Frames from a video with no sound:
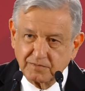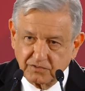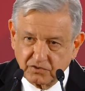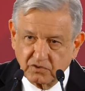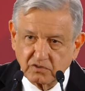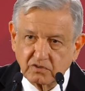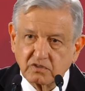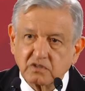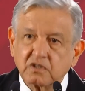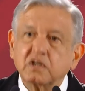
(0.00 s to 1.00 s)
that
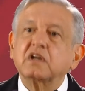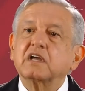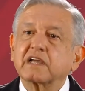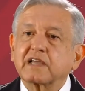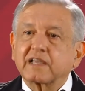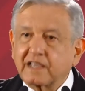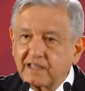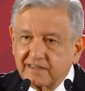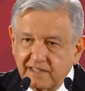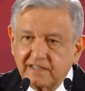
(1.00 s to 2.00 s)
that uh,
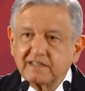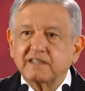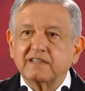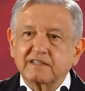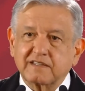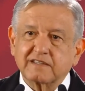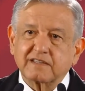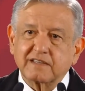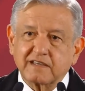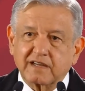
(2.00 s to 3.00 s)
budget that you